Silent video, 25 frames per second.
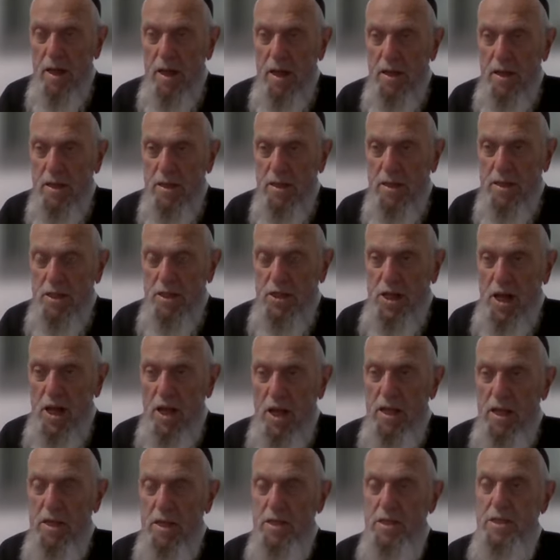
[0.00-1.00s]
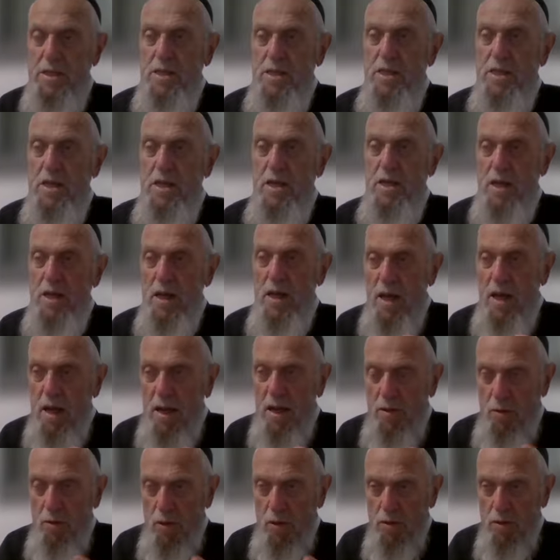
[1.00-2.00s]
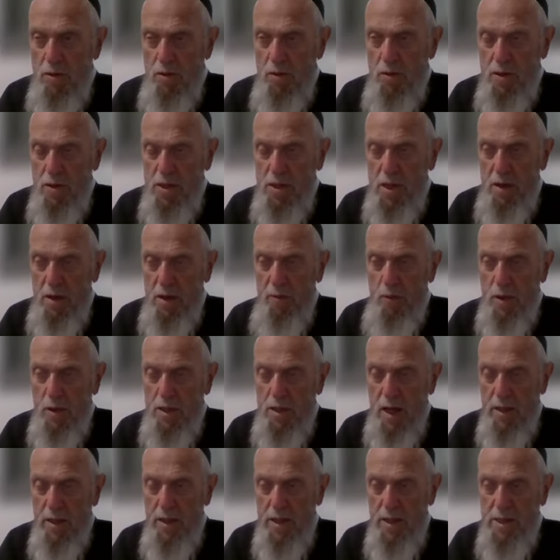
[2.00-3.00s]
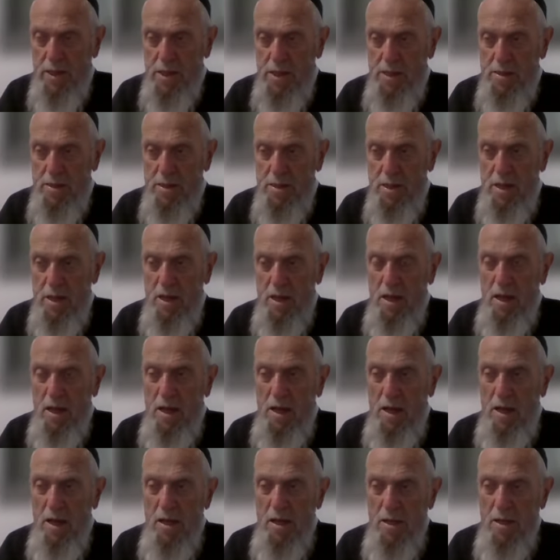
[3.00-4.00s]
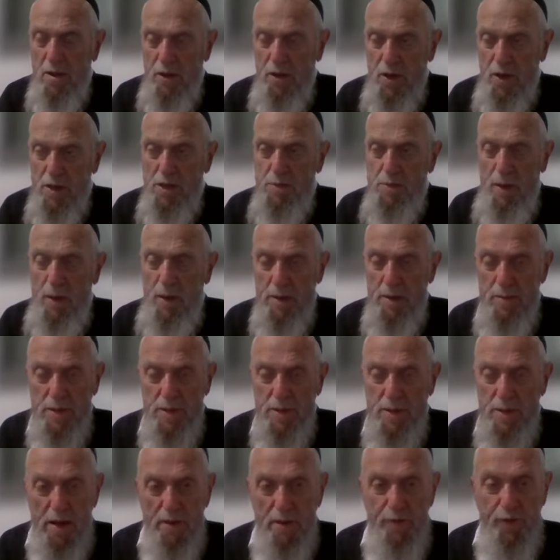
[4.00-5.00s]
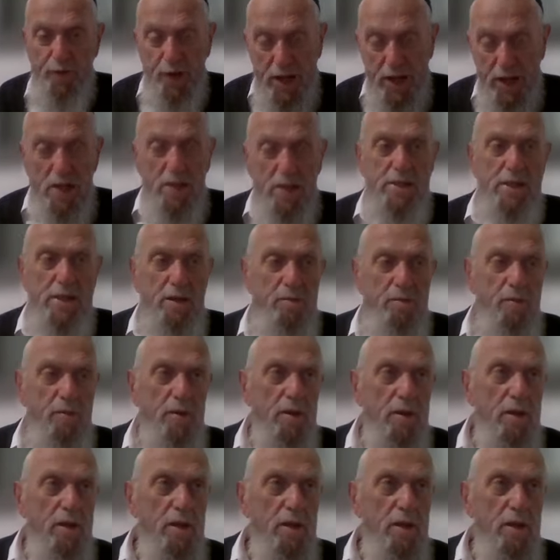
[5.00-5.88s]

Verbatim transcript: is jealous and want to say what others is, this by himself kills him.